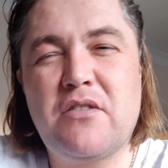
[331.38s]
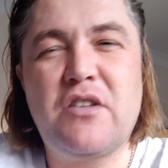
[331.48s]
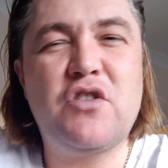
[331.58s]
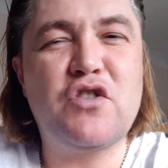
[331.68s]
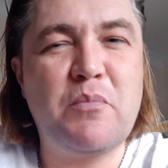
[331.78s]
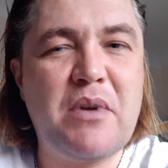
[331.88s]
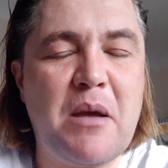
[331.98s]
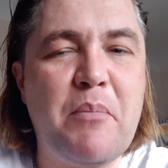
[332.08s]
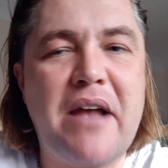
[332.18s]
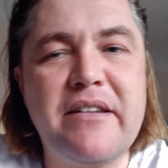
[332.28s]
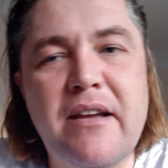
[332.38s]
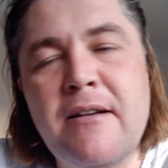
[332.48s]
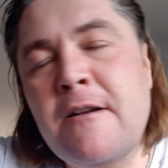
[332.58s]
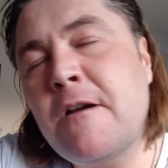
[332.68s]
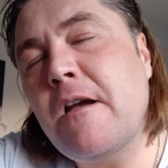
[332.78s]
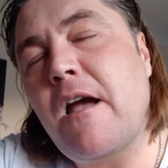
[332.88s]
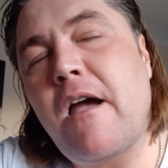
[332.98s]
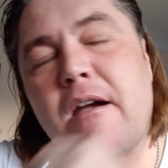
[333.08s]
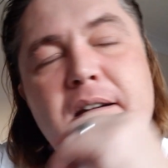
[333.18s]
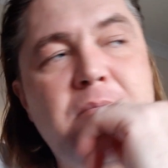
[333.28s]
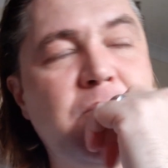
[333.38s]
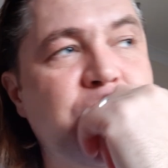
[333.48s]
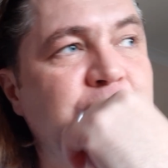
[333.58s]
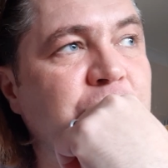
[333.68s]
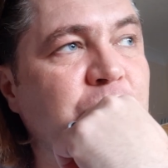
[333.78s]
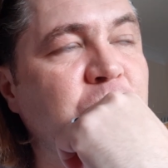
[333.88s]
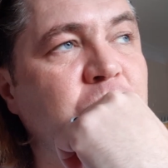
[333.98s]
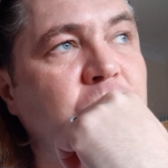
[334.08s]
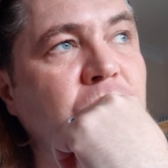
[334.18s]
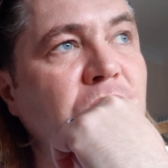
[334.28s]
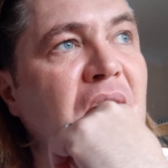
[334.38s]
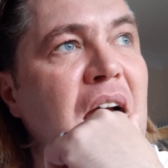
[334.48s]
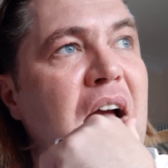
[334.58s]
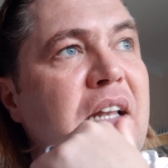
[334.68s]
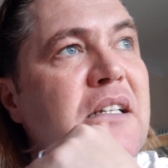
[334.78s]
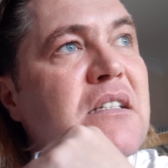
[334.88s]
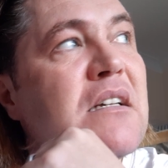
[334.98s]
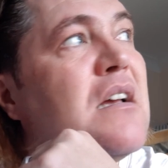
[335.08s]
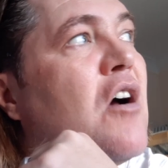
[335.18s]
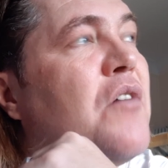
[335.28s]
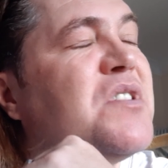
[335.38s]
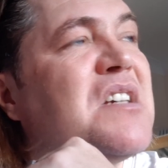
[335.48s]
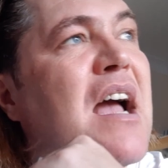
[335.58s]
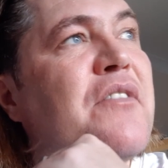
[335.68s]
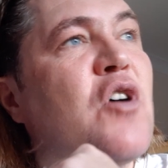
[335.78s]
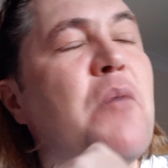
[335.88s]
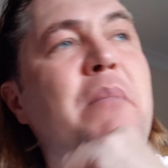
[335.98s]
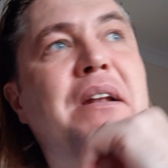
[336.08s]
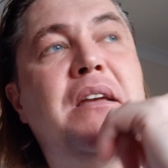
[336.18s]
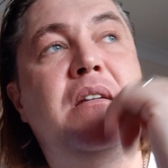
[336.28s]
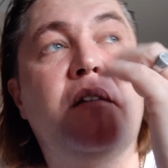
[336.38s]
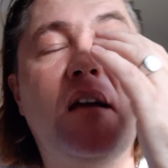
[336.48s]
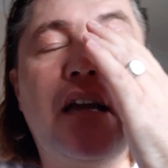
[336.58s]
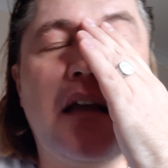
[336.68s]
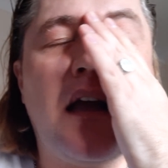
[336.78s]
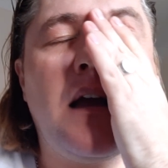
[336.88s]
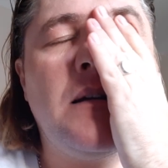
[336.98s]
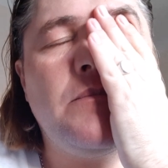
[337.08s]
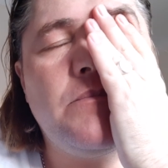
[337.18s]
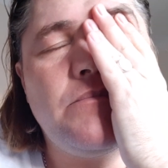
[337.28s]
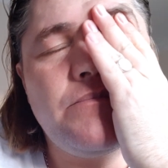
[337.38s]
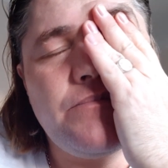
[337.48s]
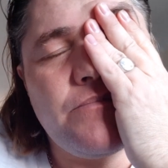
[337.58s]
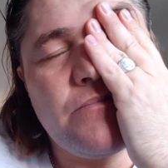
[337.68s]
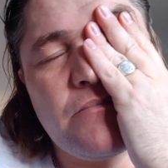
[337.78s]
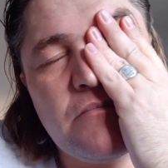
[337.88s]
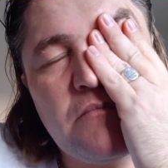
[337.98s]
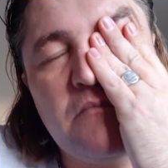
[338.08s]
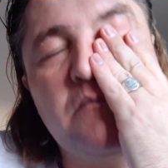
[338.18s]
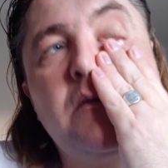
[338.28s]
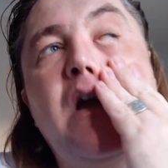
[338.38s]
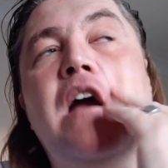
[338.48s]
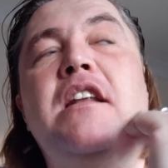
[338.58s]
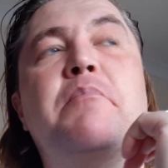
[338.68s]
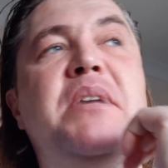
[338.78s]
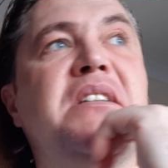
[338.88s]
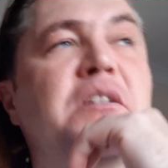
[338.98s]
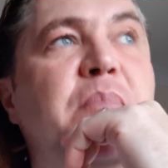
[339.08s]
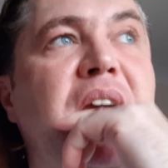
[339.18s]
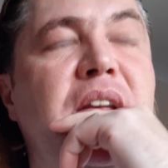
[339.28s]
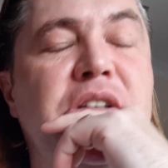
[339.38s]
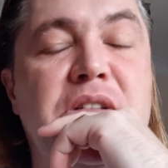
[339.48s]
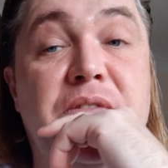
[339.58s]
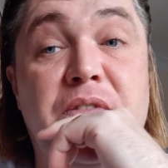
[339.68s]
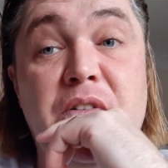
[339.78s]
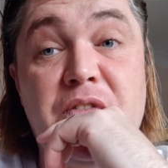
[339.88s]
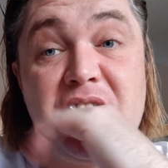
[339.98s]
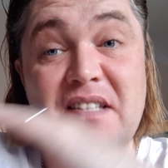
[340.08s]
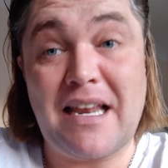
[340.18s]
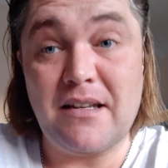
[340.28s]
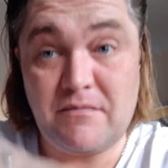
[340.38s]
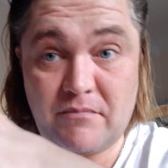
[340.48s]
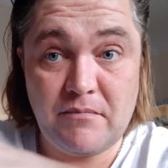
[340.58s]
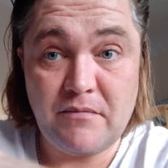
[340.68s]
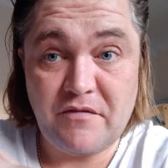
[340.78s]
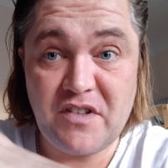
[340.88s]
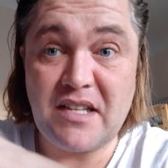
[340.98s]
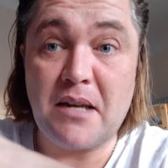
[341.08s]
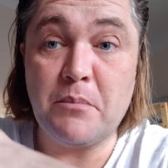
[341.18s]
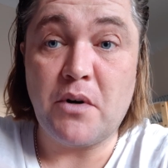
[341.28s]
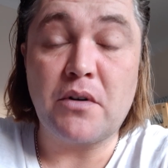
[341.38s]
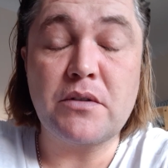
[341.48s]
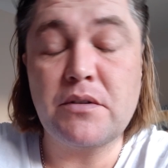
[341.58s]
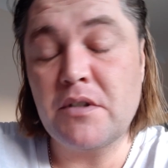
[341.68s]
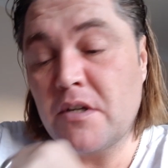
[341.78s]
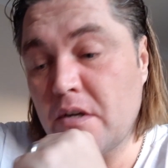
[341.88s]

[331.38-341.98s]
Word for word: So it's just a bit of banter. Um, and obviously I've got many um, kind of business pages for, for selling, for selling books.